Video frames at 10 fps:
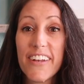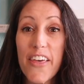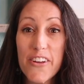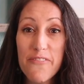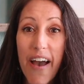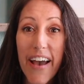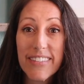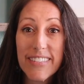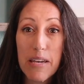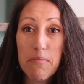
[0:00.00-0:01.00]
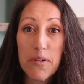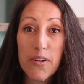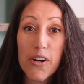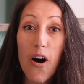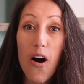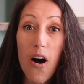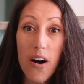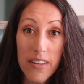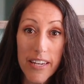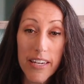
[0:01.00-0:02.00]
Another fat staple are
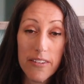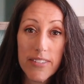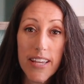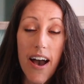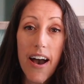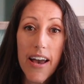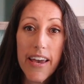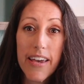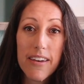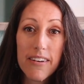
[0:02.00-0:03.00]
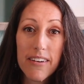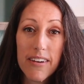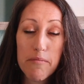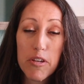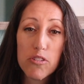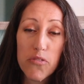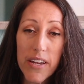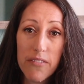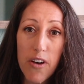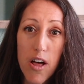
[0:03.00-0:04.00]
olives. I'm a huge
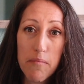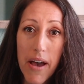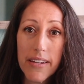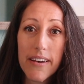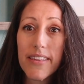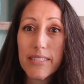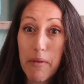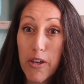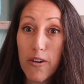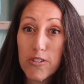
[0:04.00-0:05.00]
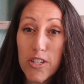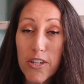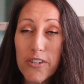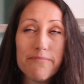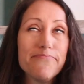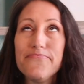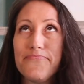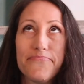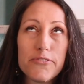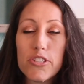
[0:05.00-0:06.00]
fan of Kalamata. That's my
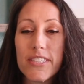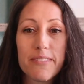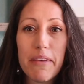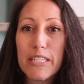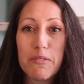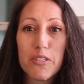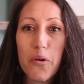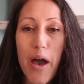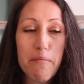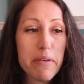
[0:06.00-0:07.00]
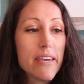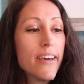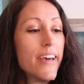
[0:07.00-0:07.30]
go-to. Just makes me so happy.